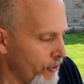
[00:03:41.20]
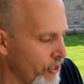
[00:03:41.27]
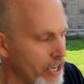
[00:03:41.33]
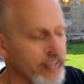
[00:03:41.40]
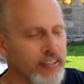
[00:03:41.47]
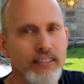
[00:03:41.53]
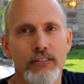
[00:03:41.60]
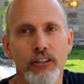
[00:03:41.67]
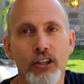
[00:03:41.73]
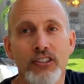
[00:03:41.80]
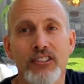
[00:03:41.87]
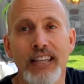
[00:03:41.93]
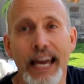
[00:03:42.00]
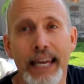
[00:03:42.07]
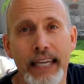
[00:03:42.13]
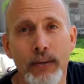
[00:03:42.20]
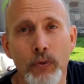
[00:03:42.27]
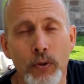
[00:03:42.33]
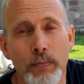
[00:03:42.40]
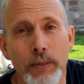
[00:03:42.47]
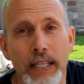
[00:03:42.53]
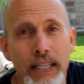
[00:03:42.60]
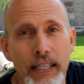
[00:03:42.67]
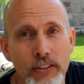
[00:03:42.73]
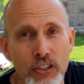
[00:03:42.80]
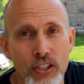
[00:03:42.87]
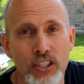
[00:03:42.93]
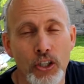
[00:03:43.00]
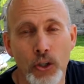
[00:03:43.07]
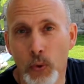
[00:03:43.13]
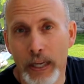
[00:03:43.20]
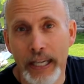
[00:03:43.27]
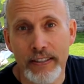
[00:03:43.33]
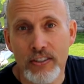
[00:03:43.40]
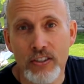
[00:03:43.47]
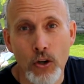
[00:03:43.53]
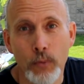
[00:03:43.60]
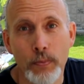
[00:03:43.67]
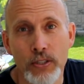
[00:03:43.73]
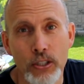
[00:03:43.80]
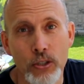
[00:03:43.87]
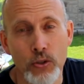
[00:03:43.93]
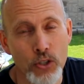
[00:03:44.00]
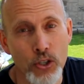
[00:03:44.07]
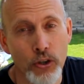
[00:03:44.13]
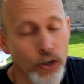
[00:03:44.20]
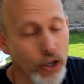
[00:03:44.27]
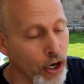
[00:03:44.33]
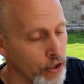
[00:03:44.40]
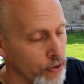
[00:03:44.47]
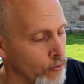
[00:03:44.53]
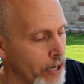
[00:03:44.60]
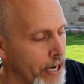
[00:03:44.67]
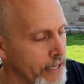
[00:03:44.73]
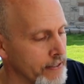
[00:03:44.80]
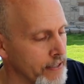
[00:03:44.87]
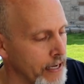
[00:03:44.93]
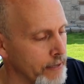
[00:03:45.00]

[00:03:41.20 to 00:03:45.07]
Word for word: this looks like it would be just a great soap to use in your garden, right?